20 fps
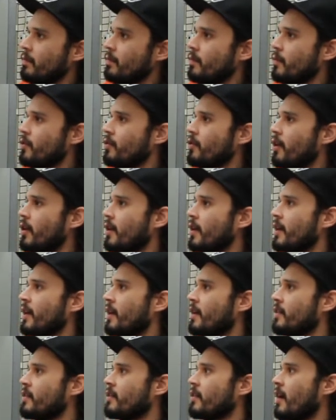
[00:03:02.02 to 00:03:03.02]
starting
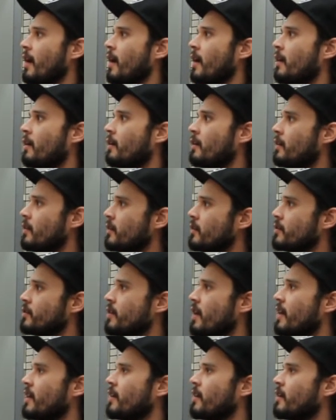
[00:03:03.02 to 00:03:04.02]
in a style,
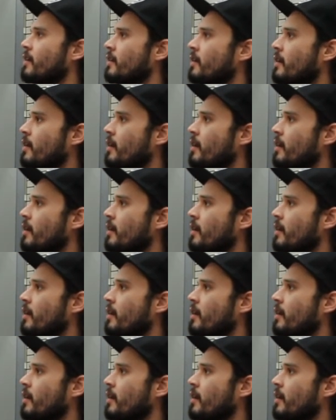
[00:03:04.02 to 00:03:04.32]
try to